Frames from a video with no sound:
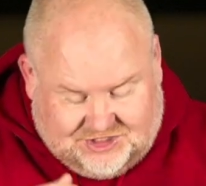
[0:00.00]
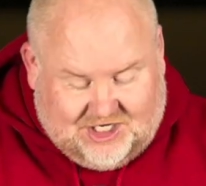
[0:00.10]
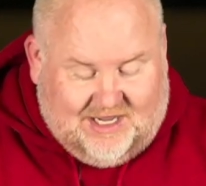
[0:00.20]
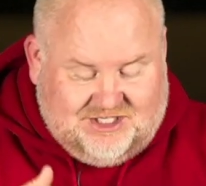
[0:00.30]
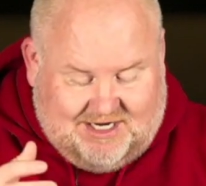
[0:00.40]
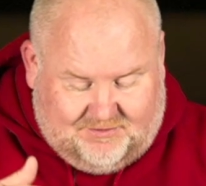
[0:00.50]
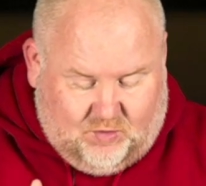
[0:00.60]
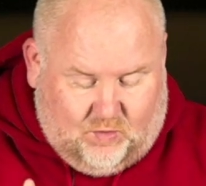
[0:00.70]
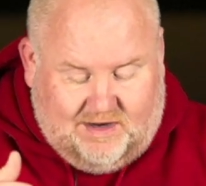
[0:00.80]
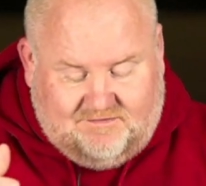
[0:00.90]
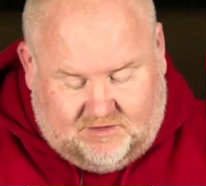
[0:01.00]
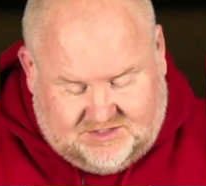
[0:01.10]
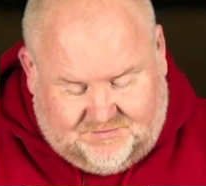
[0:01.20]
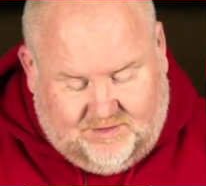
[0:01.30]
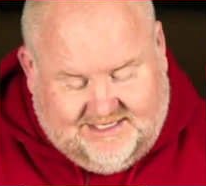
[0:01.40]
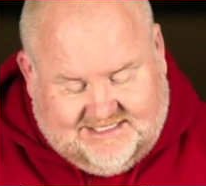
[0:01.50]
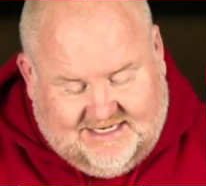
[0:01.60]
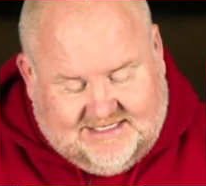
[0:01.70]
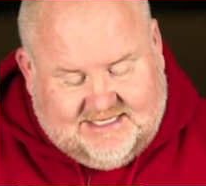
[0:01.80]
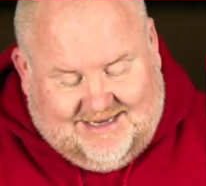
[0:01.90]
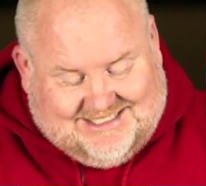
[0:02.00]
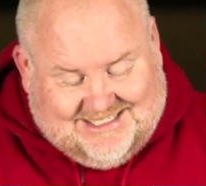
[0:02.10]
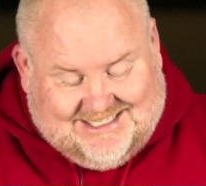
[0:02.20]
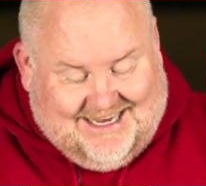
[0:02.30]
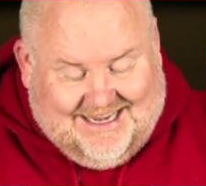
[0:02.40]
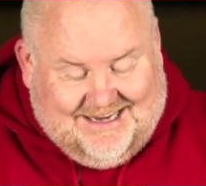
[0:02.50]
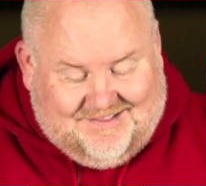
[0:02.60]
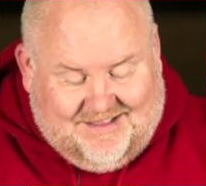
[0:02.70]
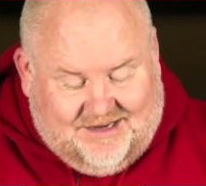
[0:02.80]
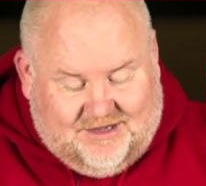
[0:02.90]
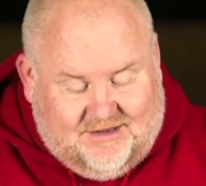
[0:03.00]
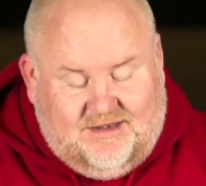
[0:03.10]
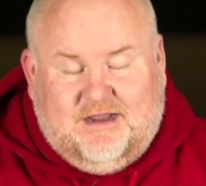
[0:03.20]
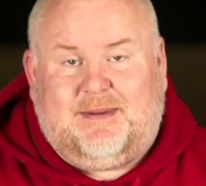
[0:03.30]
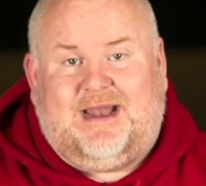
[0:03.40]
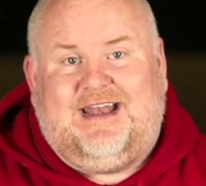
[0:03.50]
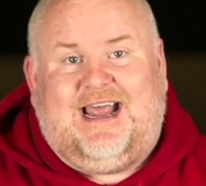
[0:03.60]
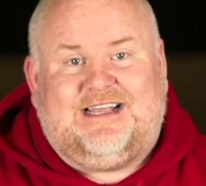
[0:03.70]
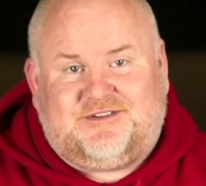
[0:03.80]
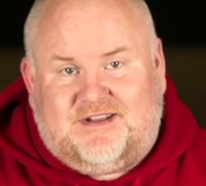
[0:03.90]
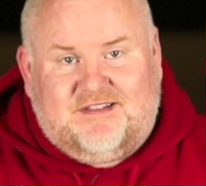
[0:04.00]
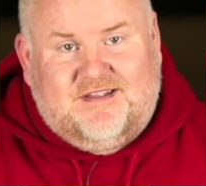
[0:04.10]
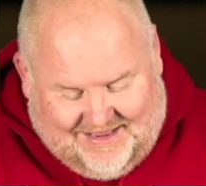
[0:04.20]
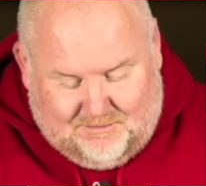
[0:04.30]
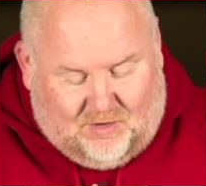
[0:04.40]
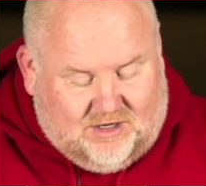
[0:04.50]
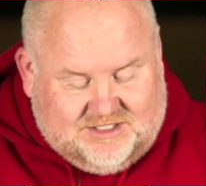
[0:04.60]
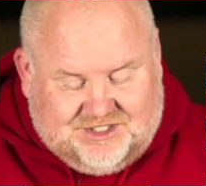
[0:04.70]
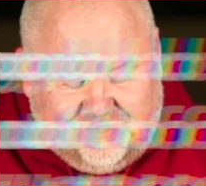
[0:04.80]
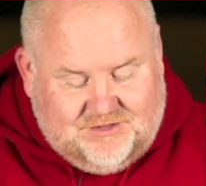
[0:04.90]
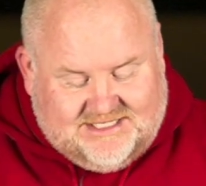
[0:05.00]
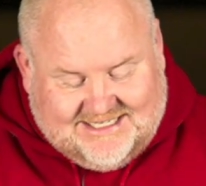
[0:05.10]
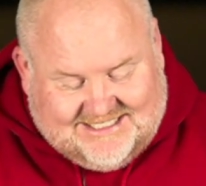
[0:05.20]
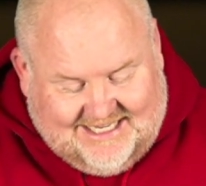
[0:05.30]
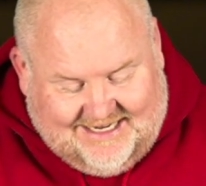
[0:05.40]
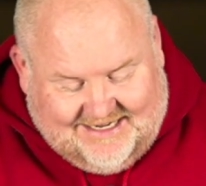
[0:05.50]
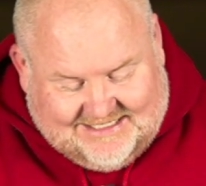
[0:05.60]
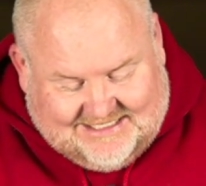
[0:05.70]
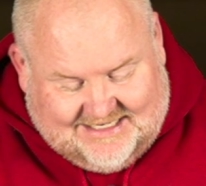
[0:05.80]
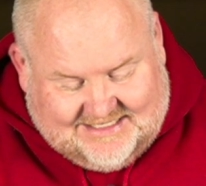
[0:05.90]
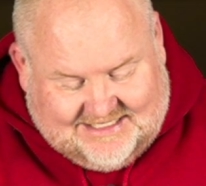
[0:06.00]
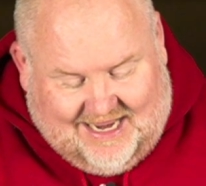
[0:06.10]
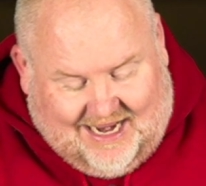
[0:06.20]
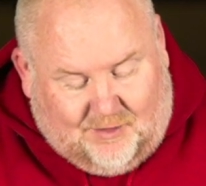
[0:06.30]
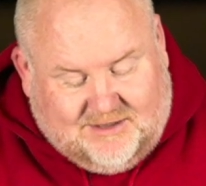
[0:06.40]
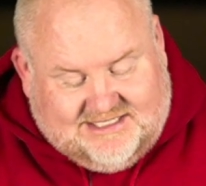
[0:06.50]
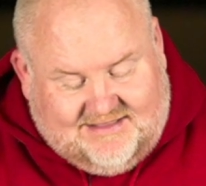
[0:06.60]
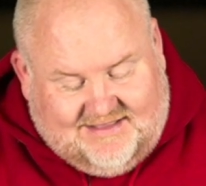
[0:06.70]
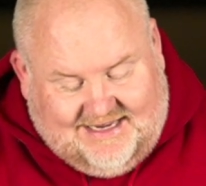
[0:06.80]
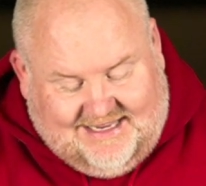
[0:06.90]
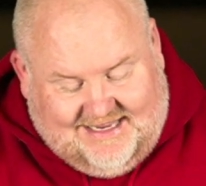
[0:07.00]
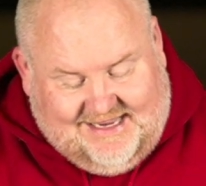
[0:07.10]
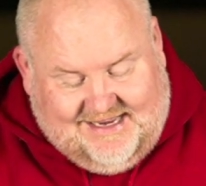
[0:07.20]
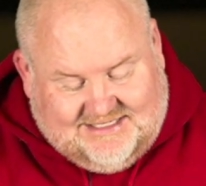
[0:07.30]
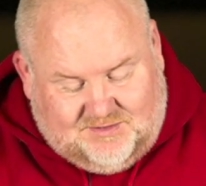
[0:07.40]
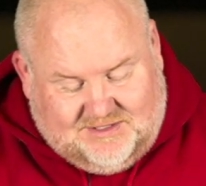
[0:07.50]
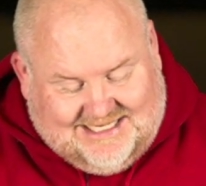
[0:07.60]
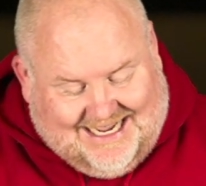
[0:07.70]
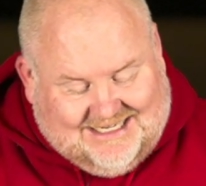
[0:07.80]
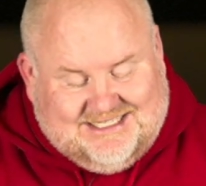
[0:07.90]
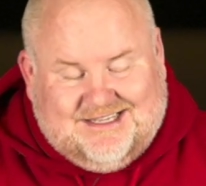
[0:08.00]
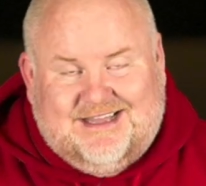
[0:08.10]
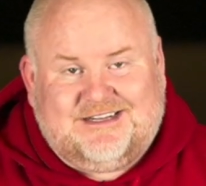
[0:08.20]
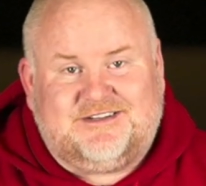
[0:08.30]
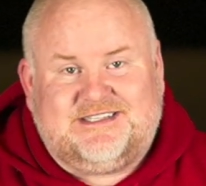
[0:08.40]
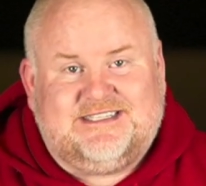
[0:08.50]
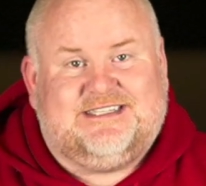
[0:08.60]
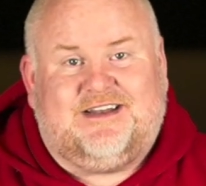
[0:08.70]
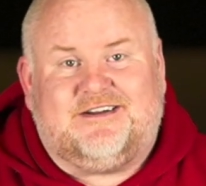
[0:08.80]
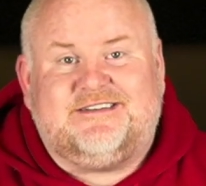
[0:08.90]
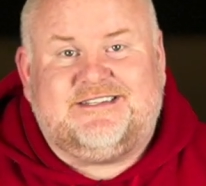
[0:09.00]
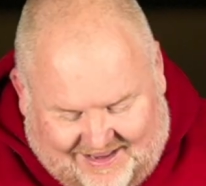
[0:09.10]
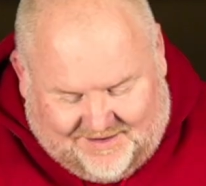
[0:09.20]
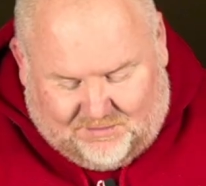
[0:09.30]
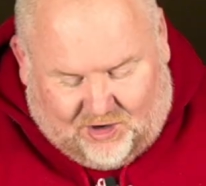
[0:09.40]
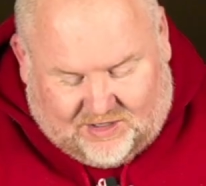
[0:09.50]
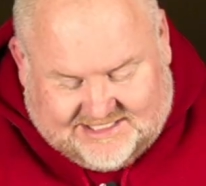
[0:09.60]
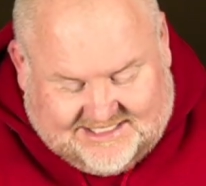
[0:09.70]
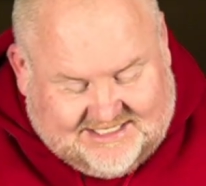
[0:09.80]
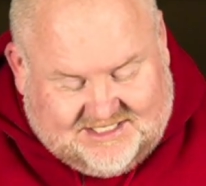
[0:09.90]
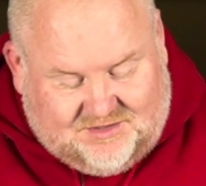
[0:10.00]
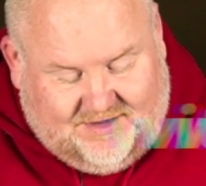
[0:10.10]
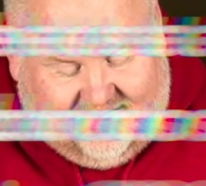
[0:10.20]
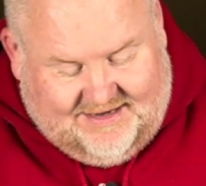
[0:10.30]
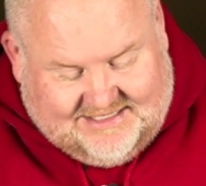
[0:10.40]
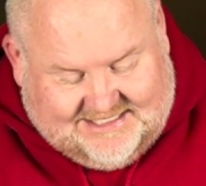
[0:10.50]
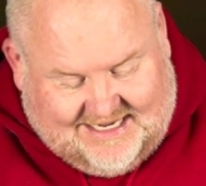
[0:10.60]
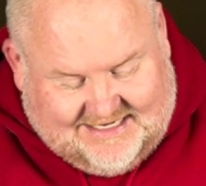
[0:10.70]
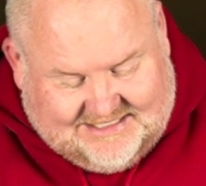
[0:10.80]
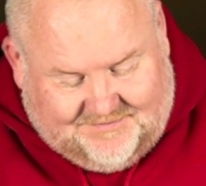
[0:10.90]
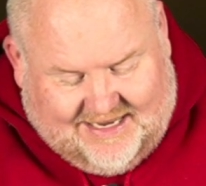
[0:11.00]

John chapter 1, verse 46, it says, Can anything good come out of Nazareth? In Mark 2, 16, it says, How is it that he eats with tax collectors and sinners? In Mark 6, 3, it says,